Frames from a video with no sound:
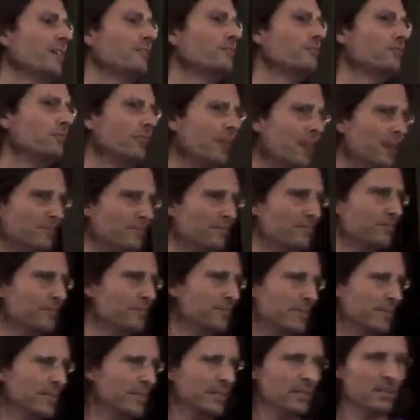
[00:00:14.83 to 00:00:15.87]
natural love.
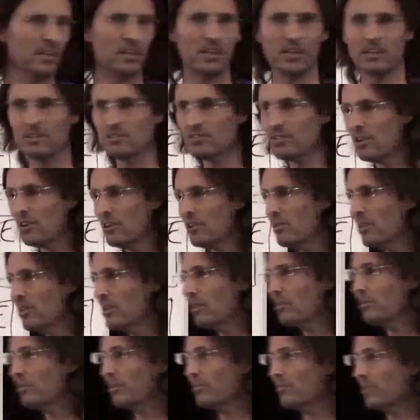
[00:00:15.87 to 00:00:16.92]
So
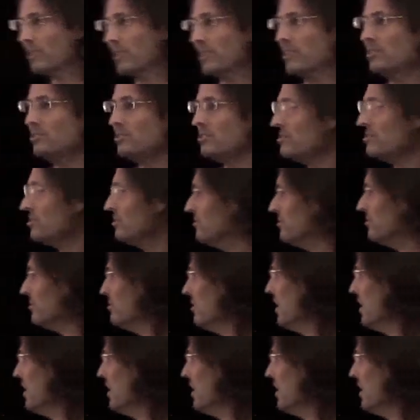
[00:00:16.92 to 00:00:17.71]
we've got issues of,